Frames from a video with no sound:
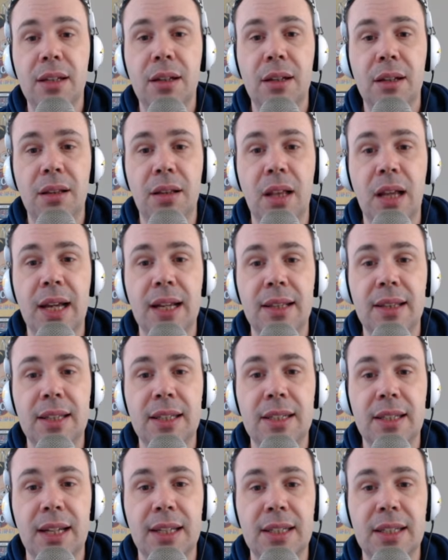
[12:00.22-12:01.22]
I like
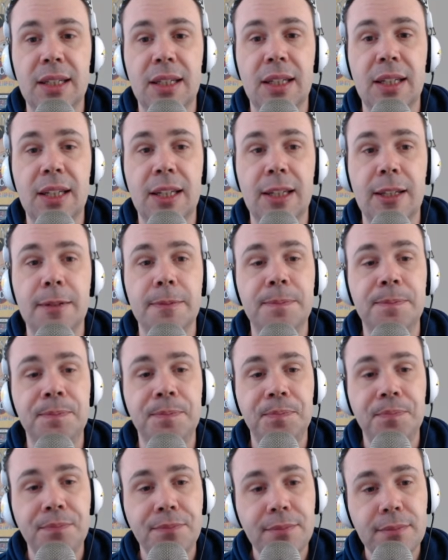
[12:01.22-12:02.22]
this idea here.
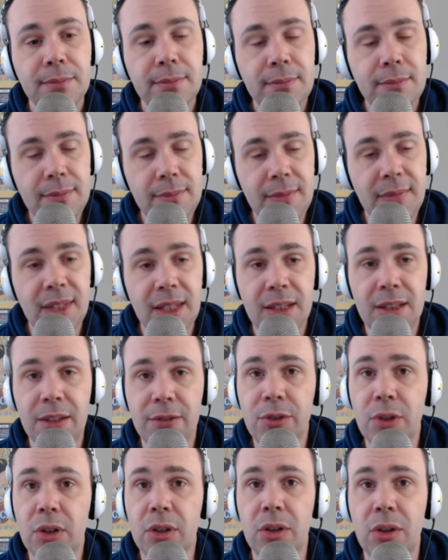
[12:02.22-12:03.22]
They've
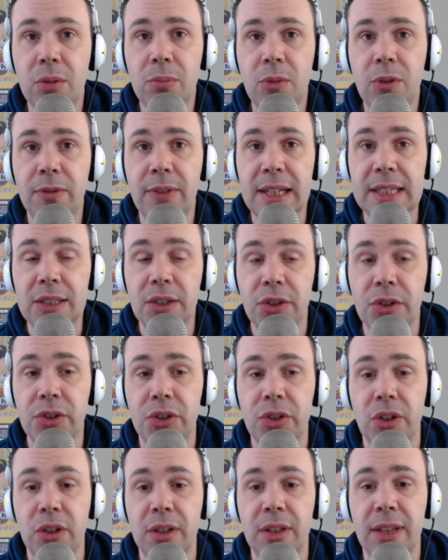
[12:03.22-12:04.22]
got a lot more Vasco
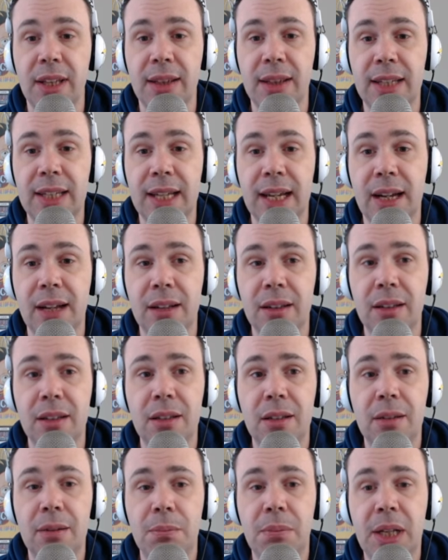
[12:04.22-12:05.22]
shot than the
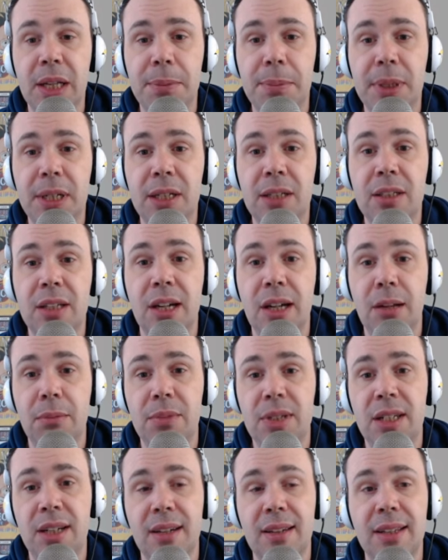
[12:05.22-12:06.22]
other Blackbeard
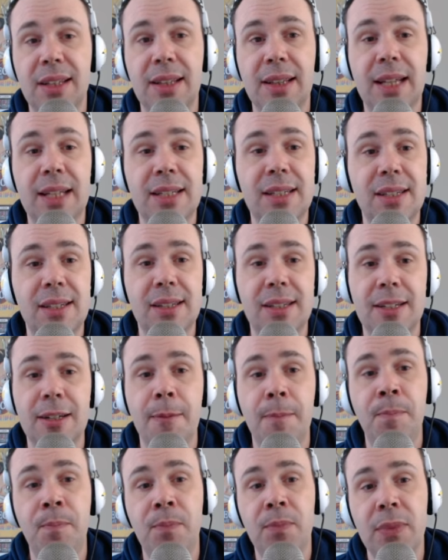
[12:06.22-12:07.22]
types, and I think that's just,
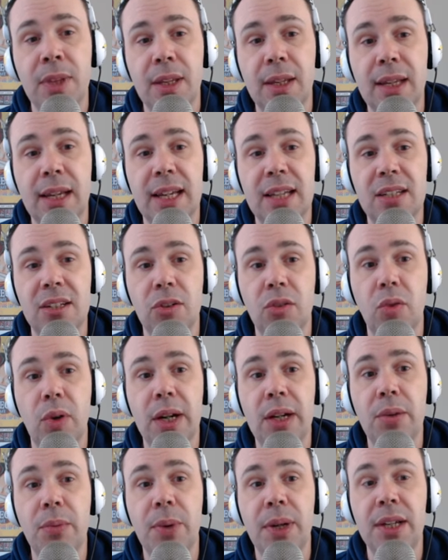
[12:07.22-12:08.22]
it has a
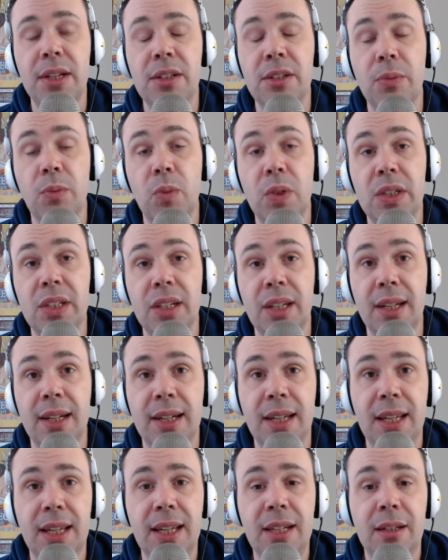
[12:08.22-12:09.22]
greater range at which it can
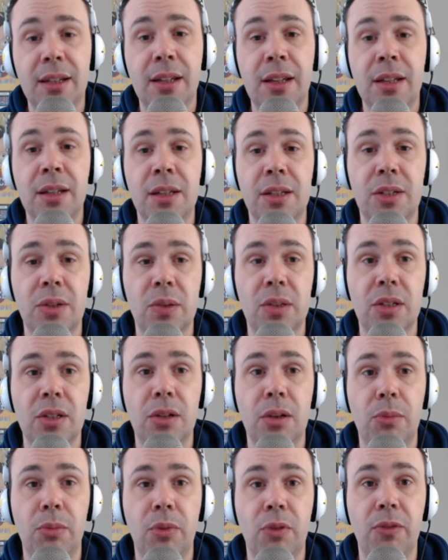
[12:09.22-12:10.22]
hit, so it's a
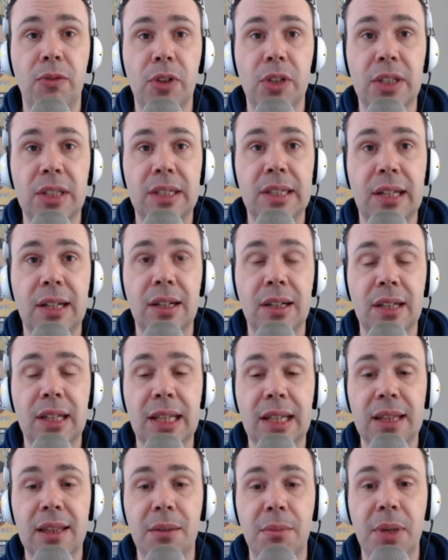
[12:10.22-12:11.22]
lot more versatile
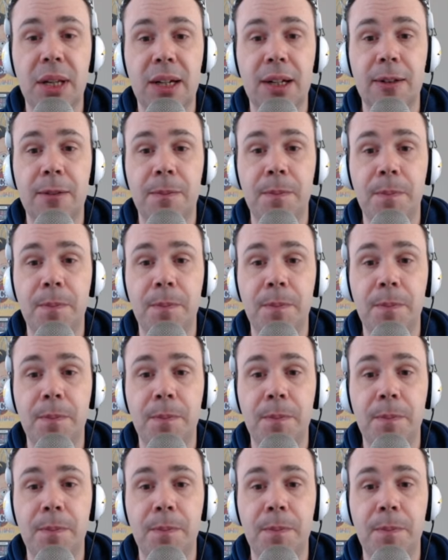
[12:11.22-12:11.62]
in the meta.